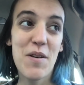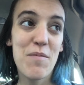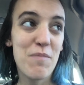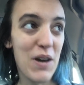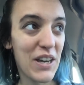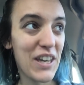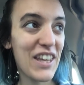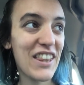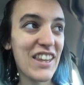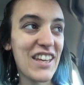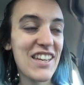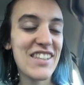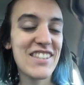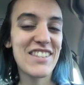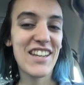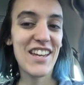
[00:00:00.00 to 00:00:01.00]
bucket
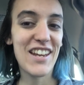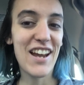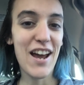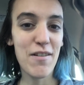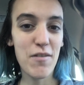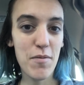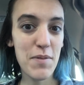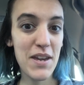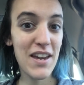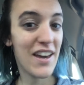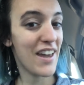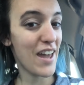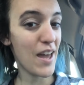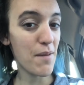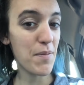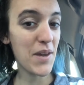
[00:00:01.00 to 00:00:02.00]
list and I will be a
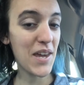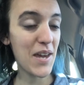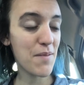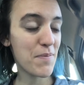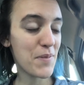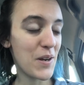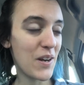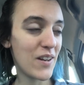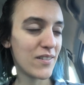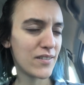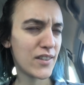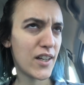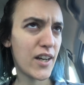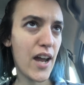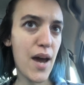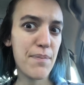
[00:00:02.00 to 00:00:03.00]
happy camper,
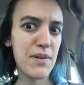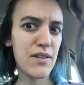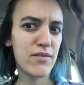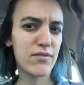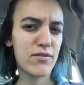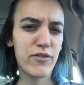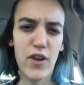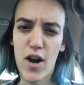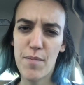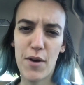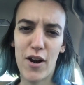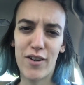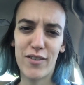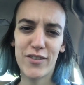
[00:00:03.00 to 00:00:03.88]
or a happy farmer.